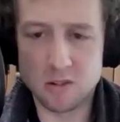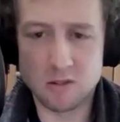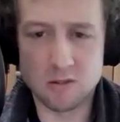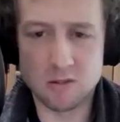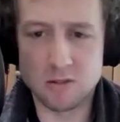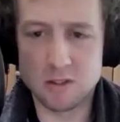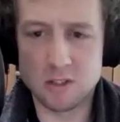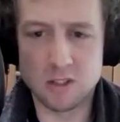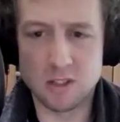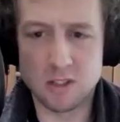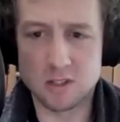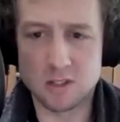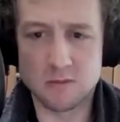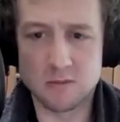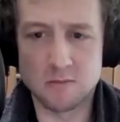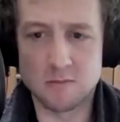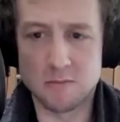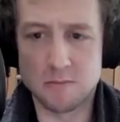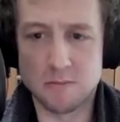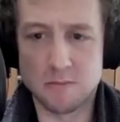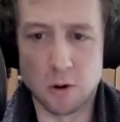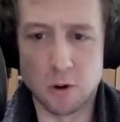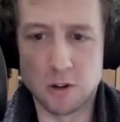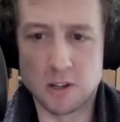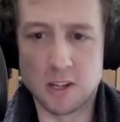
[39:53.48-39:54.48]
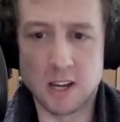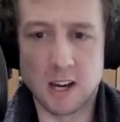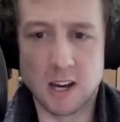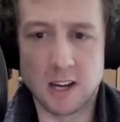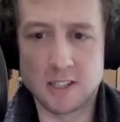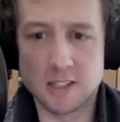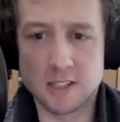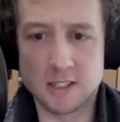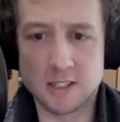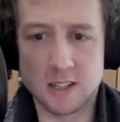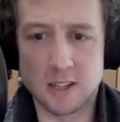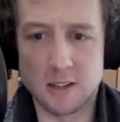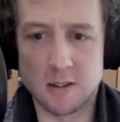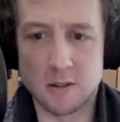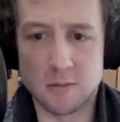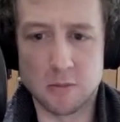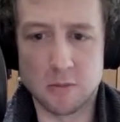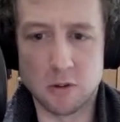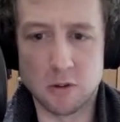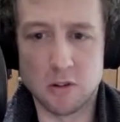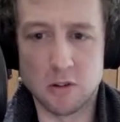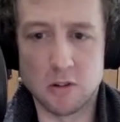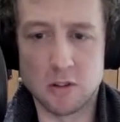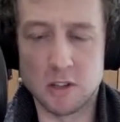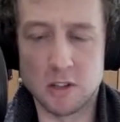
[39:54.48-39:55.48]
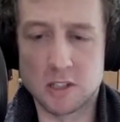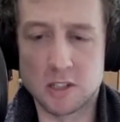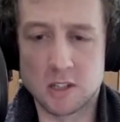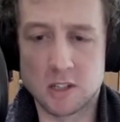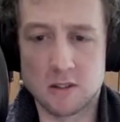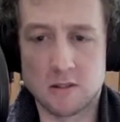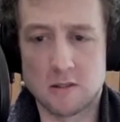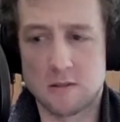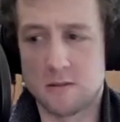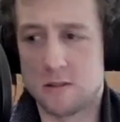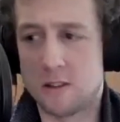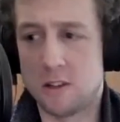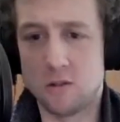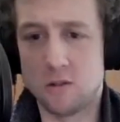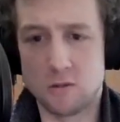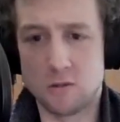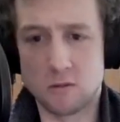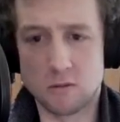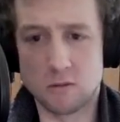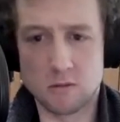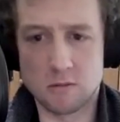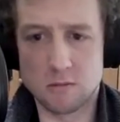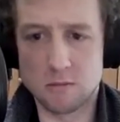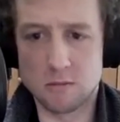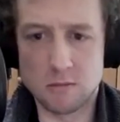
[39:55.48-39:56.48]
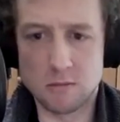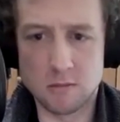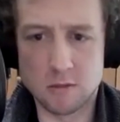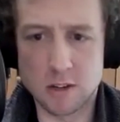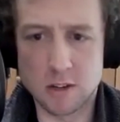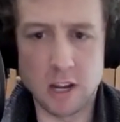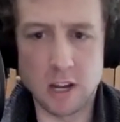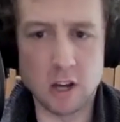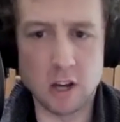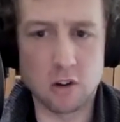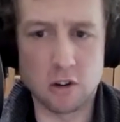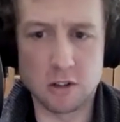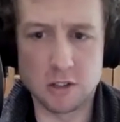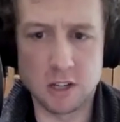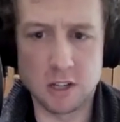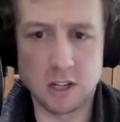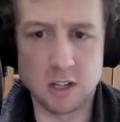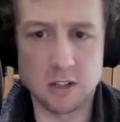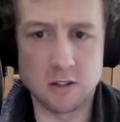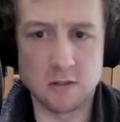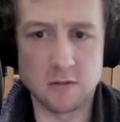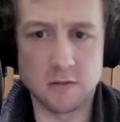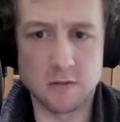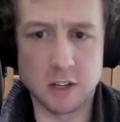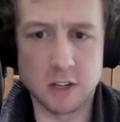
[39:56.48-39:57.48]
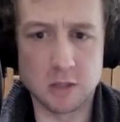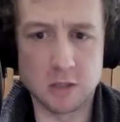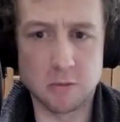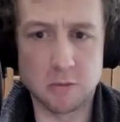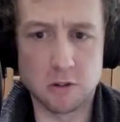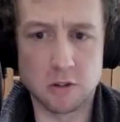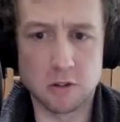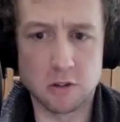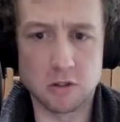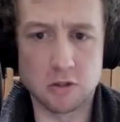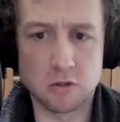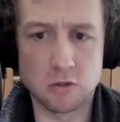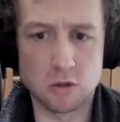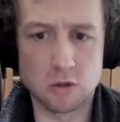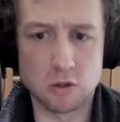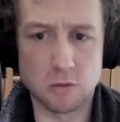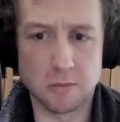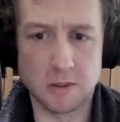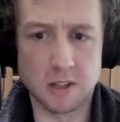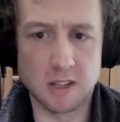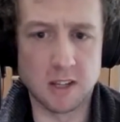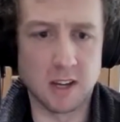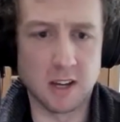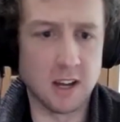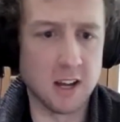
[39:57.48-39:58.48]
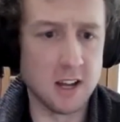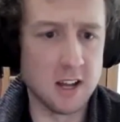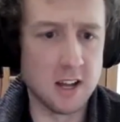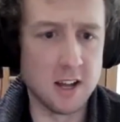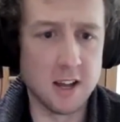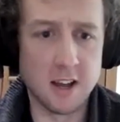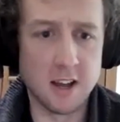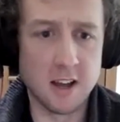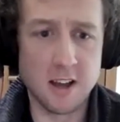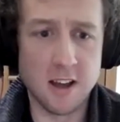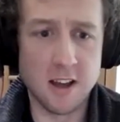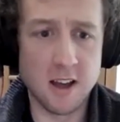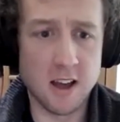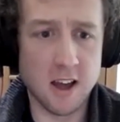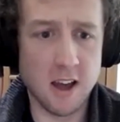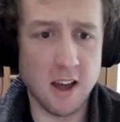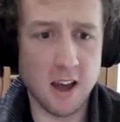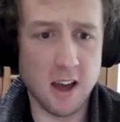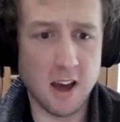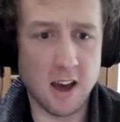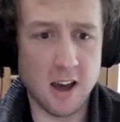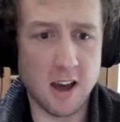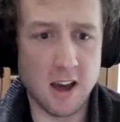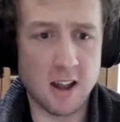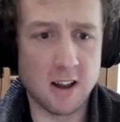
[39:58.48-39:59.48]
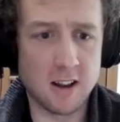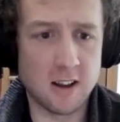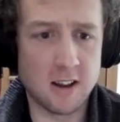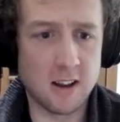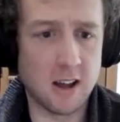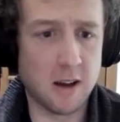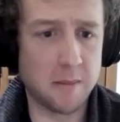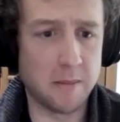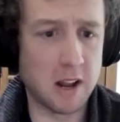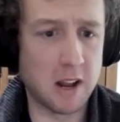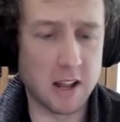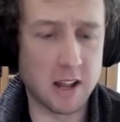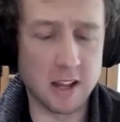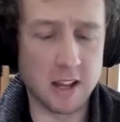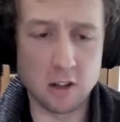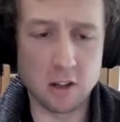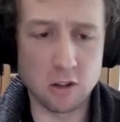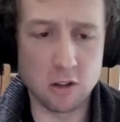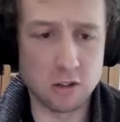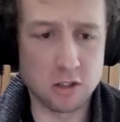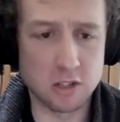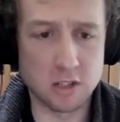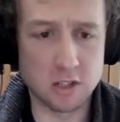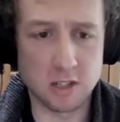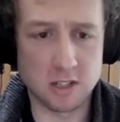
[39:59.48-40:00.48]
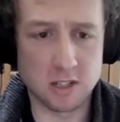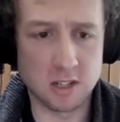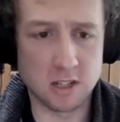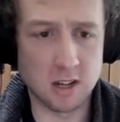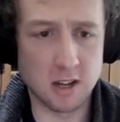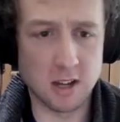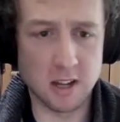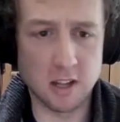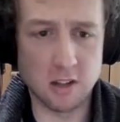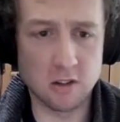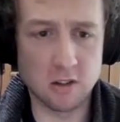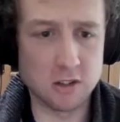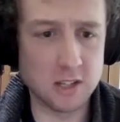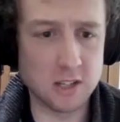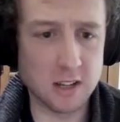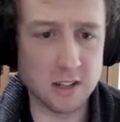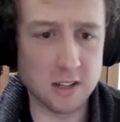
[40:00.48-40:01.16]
just podcasting and putting out these, great content on Facebook and social media. And I mean, I think I looked I think you're sitting